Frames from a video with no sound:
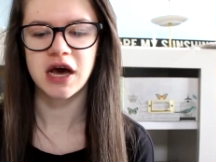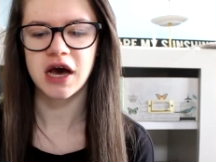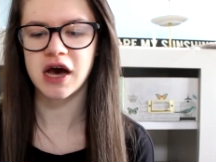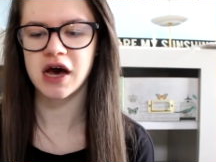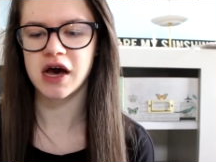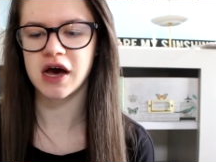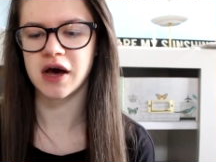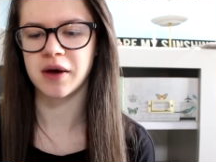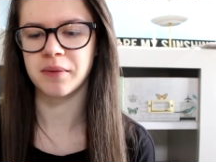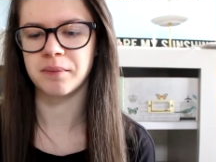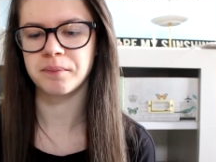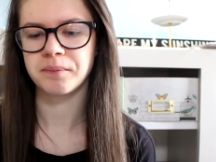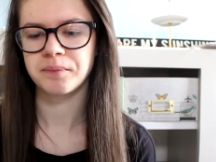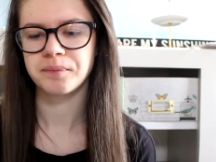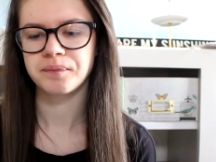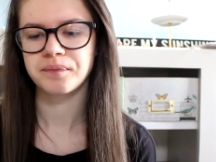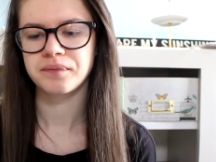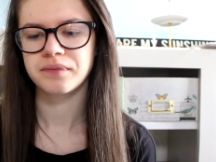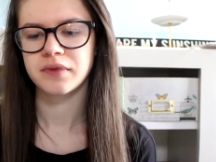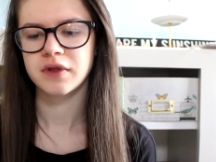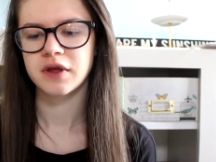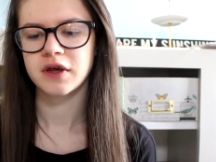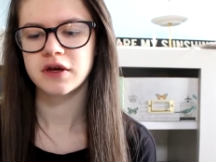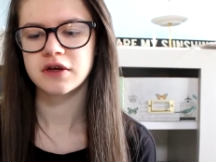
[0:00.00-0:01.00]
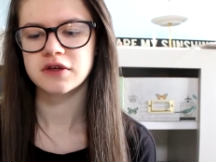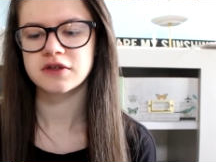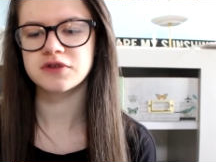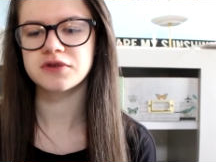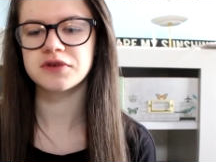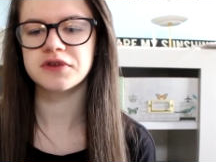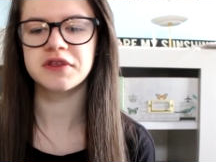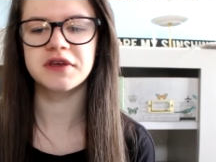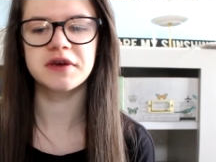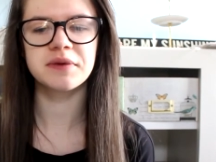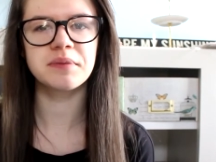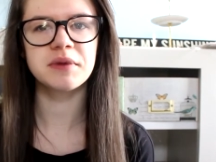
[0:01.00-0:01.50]
Um,
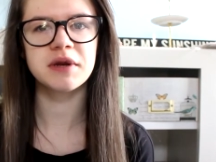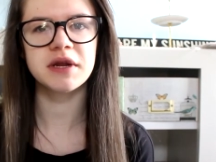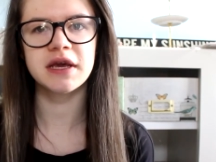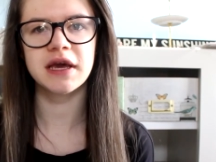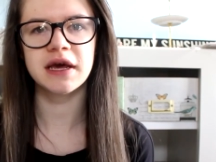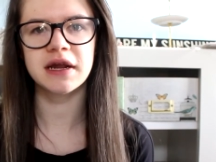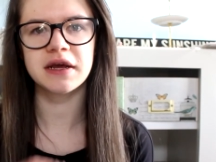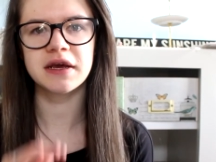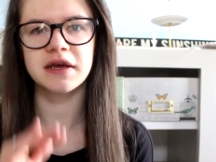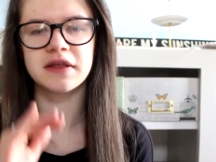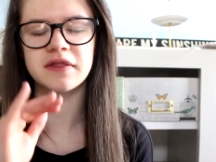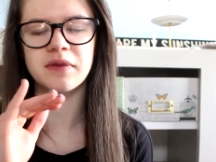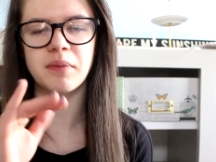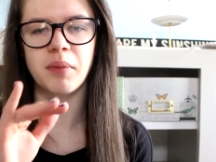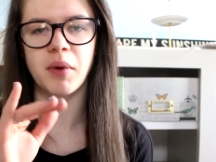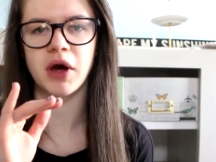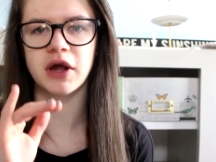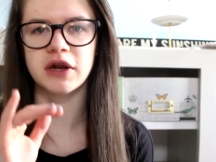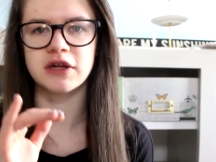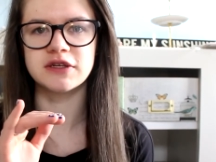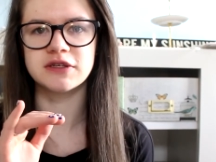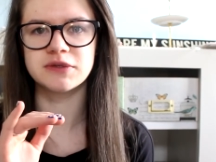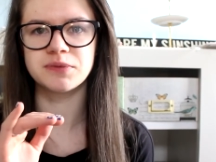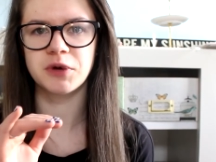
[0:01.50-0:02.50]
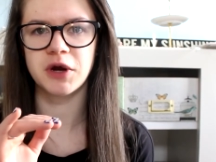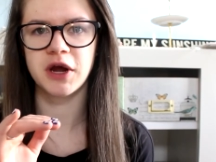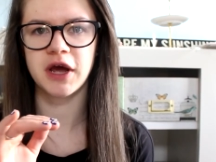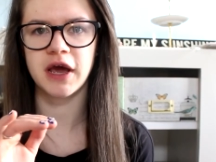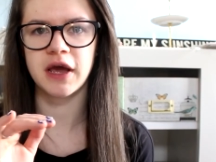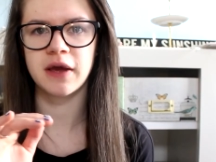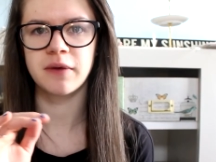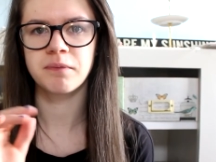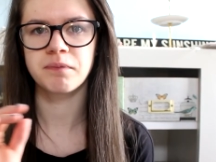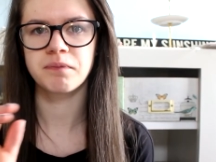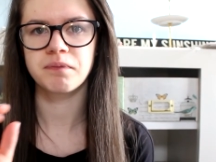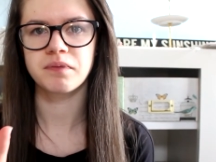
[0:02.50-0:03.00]
so I think I'm going to get it in the body
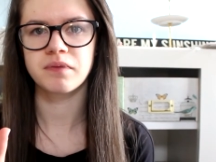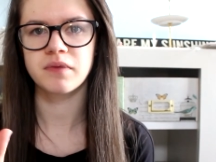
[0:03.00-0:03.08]
spray